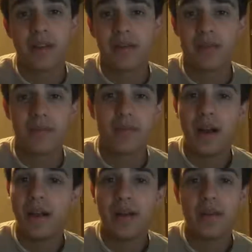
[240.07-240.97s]
awesome.
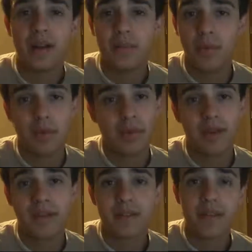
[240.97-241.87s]
I never get bored
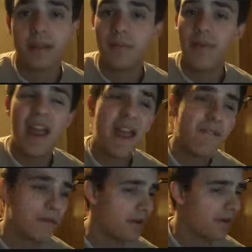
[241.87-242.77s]
playing this game,
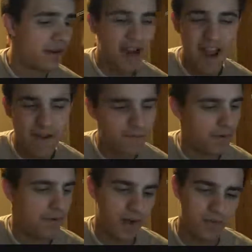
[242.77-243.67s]
ever.
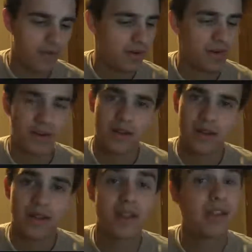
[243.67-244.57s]

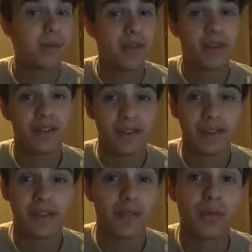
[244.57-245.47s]
And like, I'm saying
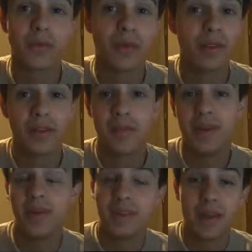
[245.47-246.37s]
this like truthfully because I've
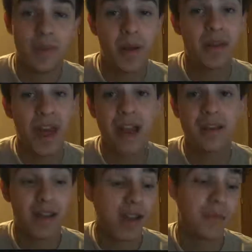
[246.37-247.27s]
beaten this game about 9
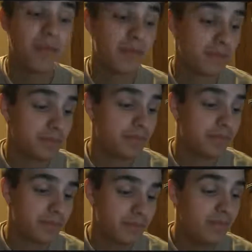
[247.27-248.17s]
times,
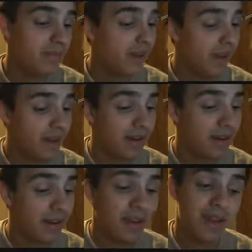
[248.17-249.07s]

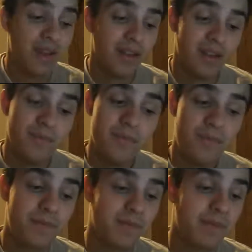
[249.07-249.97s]

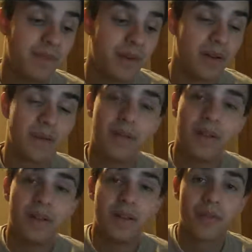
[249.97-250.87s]
and you know,
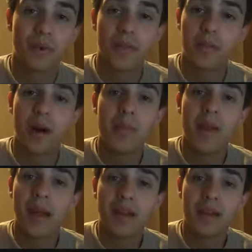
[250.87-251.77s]
of course they
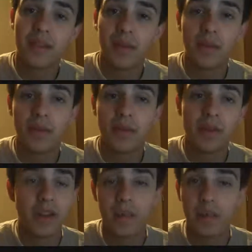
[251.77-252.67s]
brought back the old
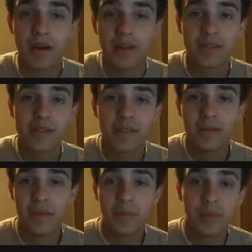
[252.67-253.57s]
limit breaks like
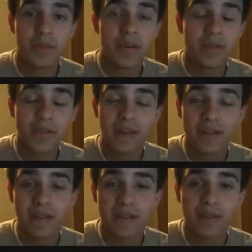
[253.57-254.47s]
they do in most Final
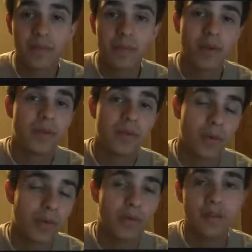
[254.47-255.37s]
Fantasies. Well,
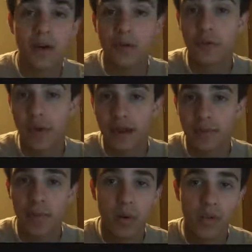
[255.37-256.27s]
of course it's called
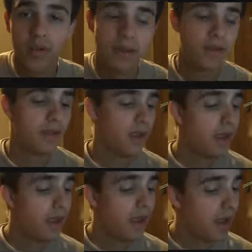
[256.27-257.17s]
trance mode.
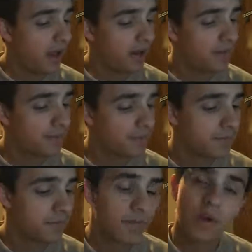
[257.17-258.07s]
And
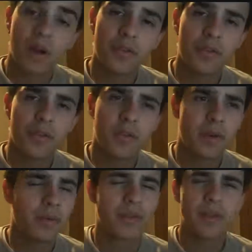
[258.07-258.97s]
also,
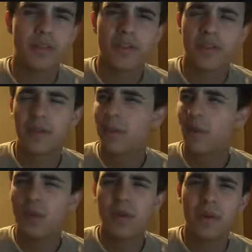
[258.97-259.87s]
there was
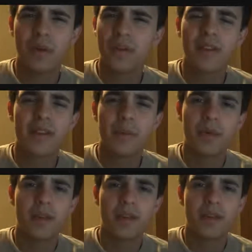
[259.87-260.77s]
some cool little things they
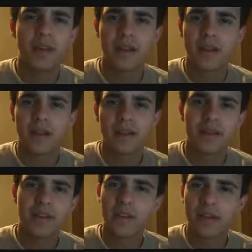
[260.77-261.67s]
put in, like
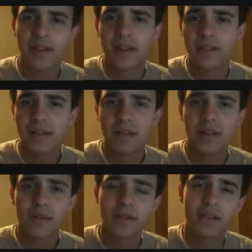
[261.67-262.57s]
the synthesizing,
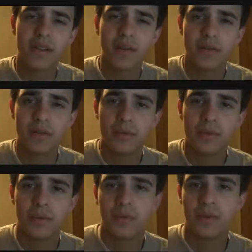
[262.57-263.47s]
which allowed you
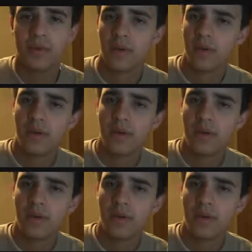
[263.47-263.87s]
to